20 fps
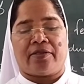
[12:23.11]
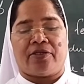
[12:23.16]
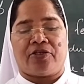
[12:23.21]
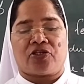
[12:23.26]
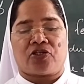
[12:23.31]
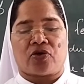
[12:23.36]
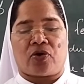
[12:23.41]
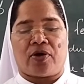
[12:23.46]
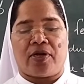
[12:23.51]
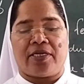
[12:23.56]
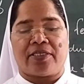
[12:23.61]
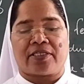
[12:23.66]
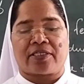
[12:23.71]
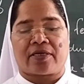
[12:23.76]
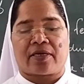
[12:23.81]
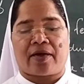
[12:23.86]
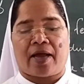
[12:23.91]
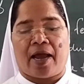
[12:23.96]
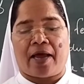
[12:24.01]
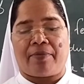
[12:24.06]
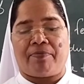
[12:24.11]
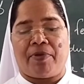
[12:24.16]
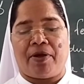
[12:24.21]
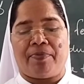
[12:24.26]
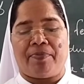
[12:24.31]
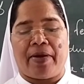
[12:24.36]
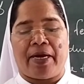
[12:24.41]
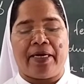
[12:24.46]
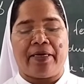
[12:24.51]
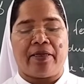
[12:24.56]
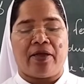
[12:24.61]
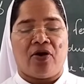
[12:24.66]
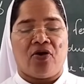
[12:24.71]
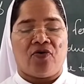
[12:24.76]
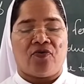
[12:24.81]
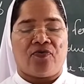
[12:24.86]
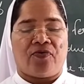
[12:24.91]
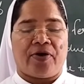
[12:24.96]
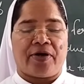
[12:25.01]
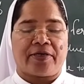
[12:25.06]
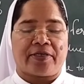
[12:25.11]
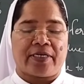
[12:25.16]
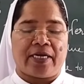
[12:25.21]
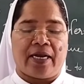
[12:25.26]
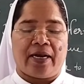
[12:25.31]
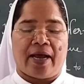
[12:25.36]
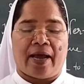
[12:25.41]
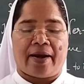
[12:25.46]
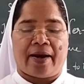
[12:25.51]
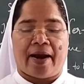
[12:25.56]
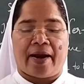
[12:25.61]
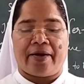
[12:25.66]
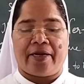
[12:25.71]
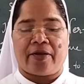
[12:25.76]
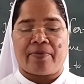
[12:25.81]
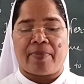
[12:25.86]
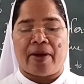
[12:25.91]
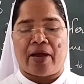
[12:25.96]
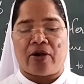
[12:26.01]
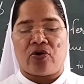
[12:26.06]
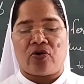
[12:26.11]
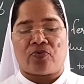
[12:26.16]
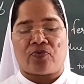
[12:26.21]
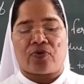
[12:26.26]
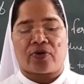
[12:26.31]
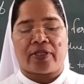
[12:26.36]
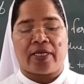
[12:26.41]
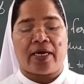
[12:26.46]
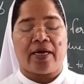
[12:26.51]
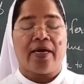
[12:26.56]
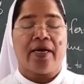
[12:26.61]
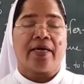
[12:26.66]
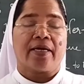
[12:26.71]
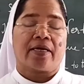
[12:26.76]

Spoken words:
This soil can be made fertile and adding manner for the